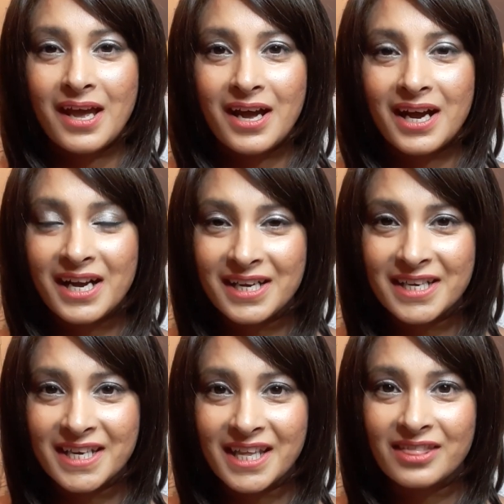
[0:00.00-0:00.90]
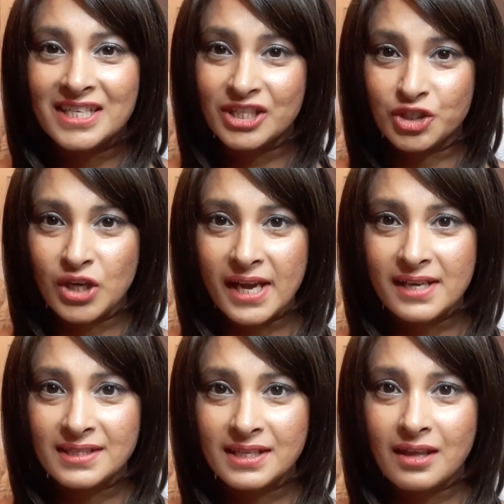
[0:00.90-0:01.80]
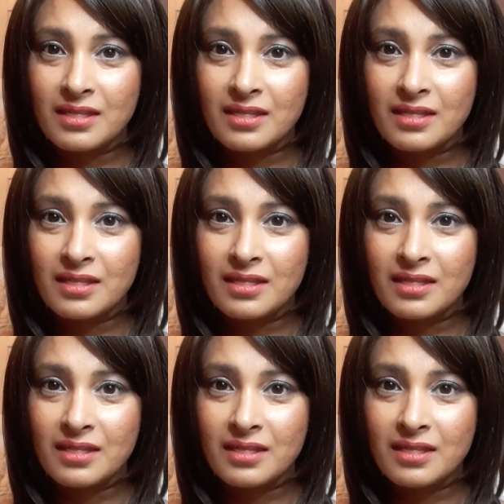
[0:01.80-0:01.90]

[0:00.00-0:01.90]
Hi, this is Jazz.